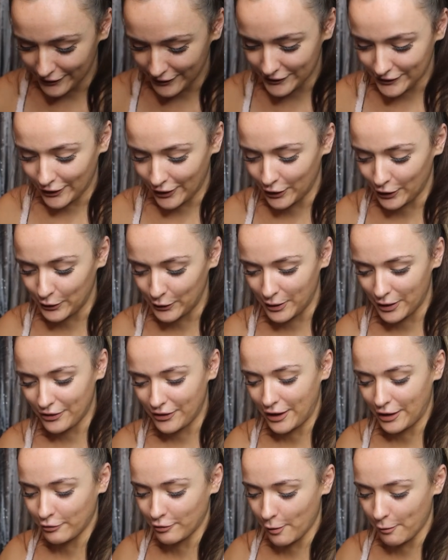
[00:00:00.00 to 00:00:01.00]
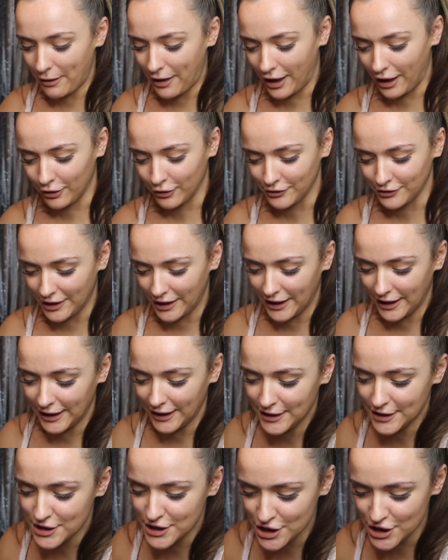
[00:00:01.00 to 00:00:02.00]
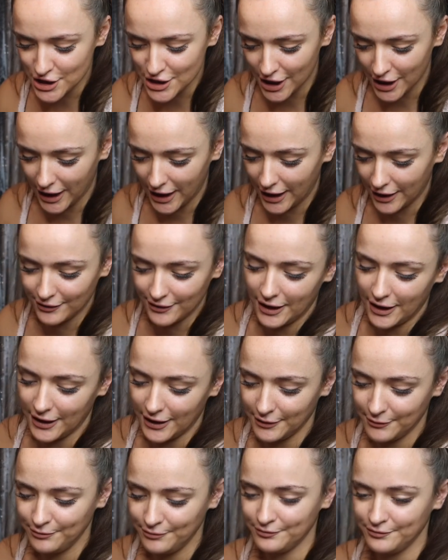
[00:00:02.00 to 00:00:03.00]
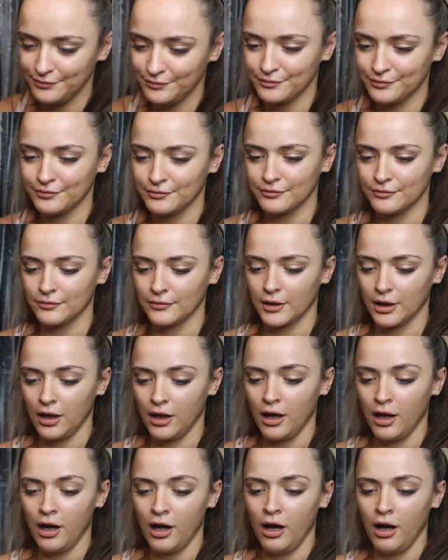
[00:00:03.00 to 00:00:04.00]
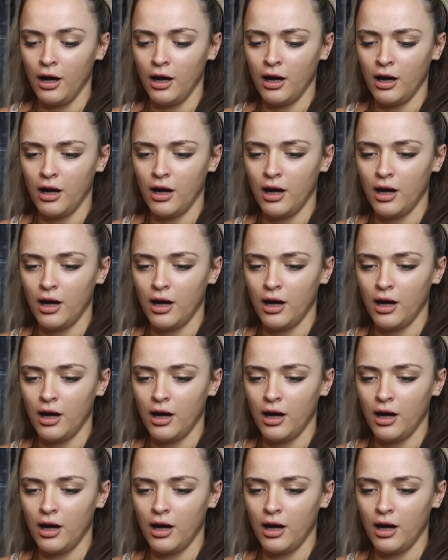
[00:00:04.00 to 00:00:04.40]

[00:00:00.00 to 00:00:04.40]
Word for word: so they were a pound each. And then, oh,